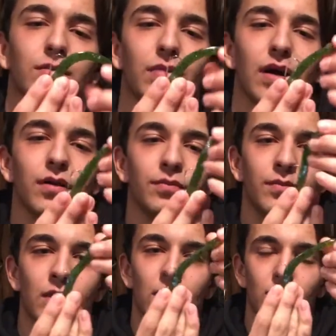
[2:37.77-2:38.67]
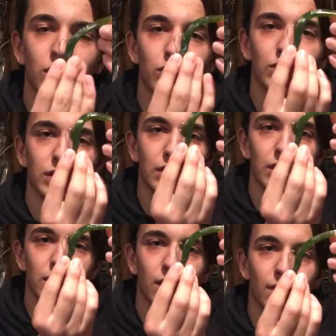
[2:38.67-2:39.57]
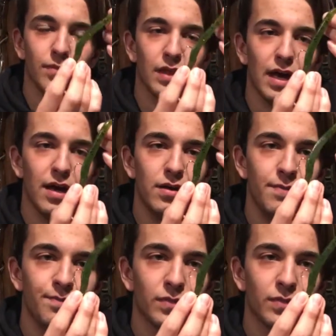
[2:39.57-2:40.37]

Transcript: bottom using the head.